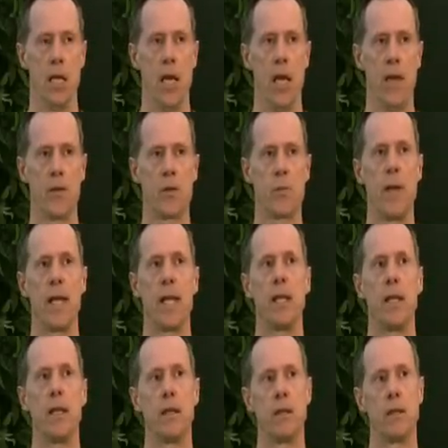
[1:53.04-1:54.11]
And there's
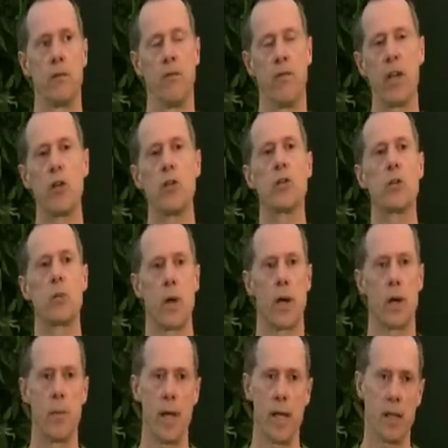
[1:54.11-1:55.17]
many venues
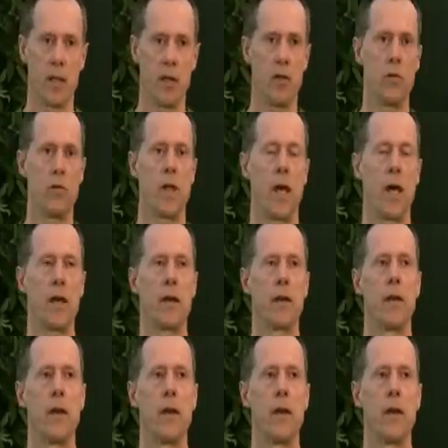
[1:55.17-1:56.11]
where men can do that.